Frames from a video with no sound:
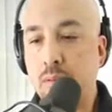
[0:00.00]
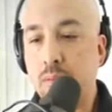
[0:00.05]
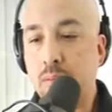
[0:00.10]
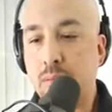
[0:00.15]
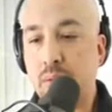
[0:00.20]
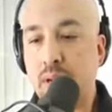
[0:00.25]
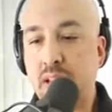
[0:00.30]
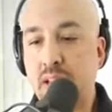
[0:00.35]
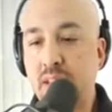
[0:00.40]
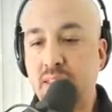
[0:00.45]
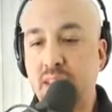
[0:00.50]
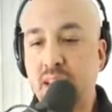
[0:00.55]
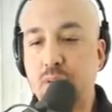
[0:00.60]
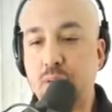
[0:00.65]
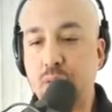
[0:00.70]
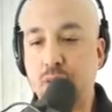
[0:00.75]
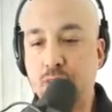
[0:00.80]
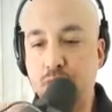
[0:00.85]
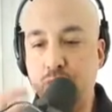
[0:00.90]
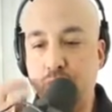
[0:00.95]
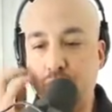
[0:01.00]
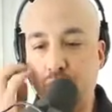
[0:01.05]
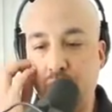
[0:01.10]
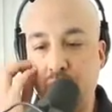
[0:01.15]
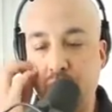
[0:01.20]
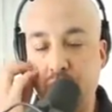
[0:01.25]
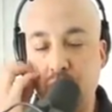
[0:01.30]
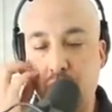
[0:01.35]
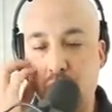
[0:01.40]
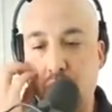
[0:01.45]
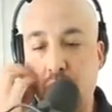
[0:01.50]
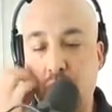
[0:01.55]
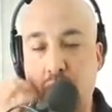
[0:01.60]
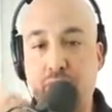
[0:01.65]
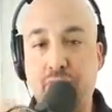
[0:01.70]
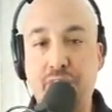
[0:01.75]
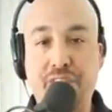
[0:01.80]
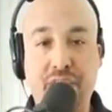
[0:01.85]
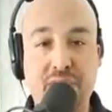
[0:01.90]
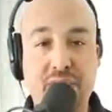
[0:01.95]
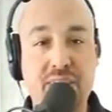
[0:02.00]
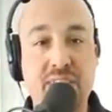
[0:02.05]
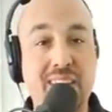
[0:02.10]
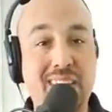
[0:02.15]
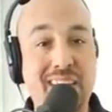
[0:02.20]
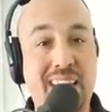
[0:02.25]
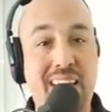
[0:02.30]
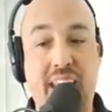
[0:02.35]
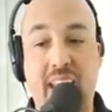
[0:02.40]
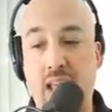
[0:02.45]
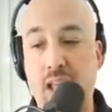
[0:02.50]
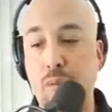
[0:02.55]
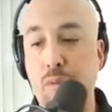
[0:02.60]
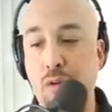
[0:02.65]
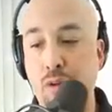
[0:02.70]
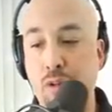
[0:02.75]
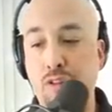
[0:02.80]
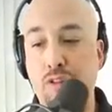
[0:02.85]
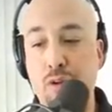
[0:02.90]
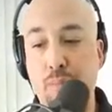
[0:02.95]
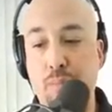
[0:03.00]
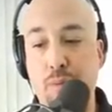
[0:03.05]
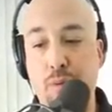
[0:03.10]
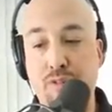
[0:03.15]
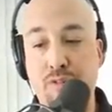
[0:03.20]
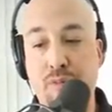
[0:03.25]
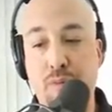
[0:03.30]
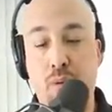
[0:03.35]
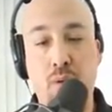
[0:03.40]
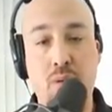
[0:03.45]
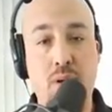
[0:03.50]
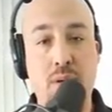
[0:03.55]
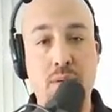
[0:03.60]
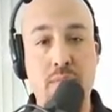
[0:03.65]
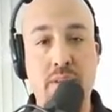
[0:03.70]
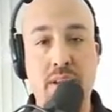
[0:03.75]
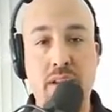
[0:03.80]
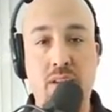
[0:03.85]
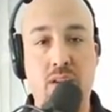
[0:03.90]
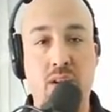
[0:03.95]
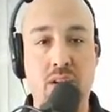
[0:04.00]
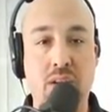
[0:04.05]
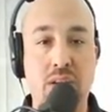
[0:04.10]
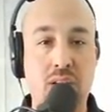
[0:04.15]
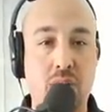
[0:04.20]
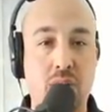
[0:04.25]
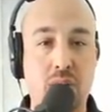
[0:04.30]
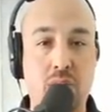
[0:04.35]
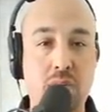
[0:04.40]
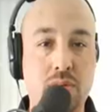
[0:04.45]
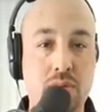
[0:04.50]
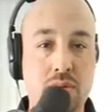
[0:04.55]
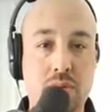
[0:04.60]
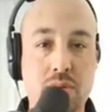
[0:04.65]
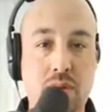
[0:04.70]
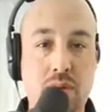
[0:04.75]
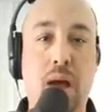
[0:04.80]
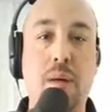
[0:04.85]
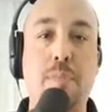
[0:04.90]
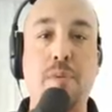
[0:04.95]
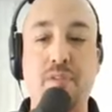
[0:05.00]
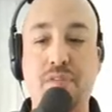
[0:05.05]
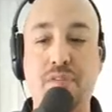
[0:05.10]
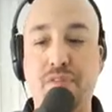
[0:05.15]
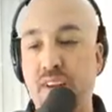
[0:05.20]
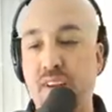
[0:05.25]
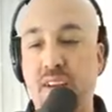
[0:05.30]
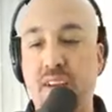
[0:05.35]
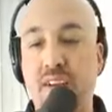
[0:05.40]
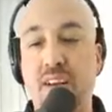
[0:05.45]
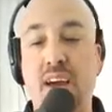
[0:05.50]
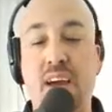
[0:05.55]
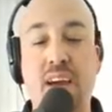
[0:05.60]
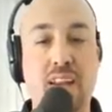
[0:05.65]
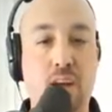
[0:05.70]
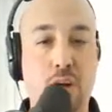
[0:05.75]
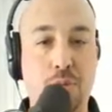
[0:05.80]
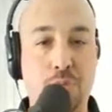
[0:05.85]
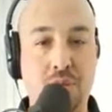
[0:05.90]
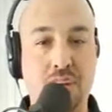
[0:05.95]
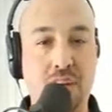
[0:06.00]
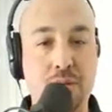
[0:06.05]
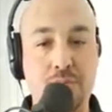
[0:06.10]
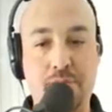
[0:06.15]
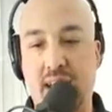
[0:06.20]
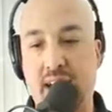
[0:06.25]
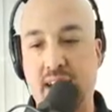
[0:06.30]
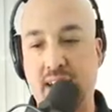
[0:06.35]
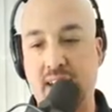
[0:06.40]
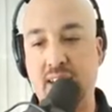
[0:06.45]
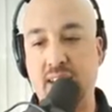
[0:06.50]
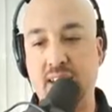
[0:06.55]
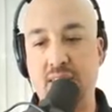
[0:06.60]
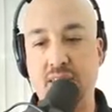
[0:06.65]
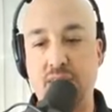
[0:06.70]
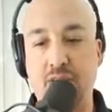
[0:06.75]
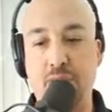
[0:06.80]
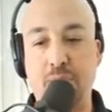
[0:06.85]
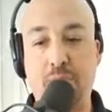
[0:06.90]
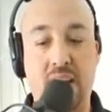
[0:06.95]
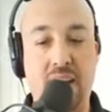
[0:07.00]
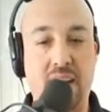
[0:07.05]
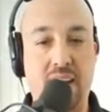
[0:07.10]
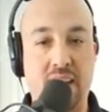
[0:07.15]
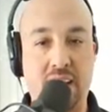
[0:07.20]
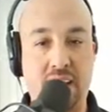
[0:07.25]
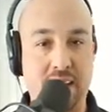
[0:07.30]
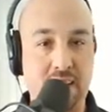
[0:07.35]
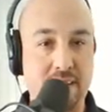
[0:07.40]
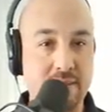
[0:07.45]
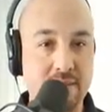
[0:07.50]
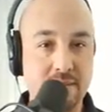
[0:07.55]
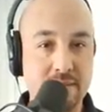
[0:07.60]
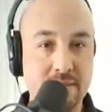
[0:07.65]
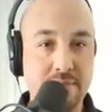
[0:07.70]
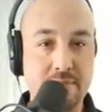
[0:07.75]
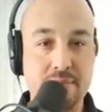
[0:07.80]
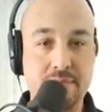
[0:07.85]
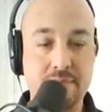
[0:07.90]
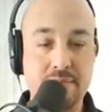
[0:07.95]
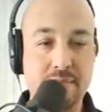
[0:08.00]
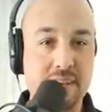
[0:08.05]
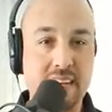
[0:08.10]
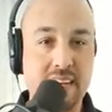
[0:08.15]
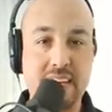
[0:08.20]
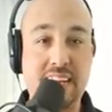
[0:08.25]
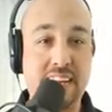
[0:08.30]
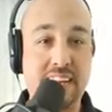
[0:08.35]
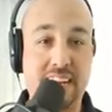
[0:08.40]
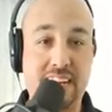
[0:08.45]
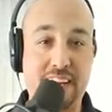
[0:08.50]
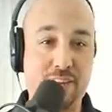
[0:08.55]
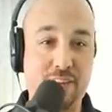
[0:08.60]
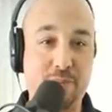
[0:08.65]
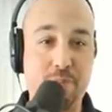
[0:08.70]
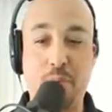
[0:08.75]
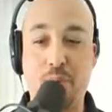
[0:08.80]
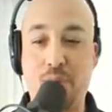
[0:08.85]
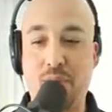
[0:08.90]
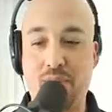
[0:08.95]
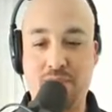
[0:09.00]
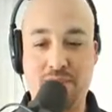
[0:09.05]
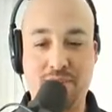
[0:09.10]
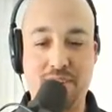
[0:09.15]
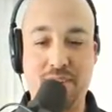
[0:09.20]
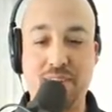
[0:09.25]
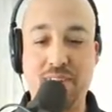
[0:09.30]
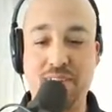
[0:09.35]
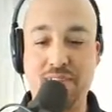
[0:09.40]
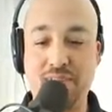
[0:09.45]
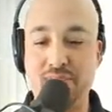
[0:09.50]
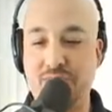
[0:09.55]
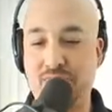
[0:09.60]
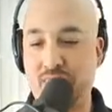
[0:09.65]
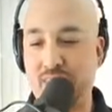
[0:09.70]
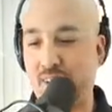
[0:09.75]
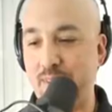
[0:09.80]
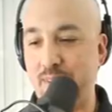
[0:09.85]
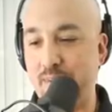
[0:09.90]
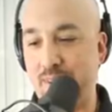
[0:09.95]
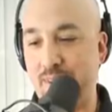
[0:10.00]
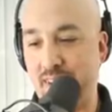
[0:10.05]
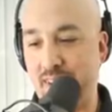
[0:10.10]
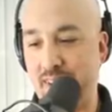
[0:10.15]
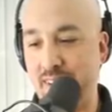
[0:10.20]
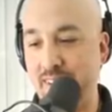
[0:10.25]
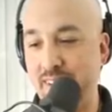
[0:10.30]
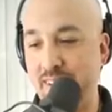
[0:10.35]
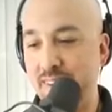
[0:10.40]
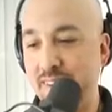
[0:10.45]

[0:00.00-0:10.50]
But I think when you're truly no longer physically able to perform, and look, no copper fit cannot help you get back into the spotlight in any sport, so don't even think about it.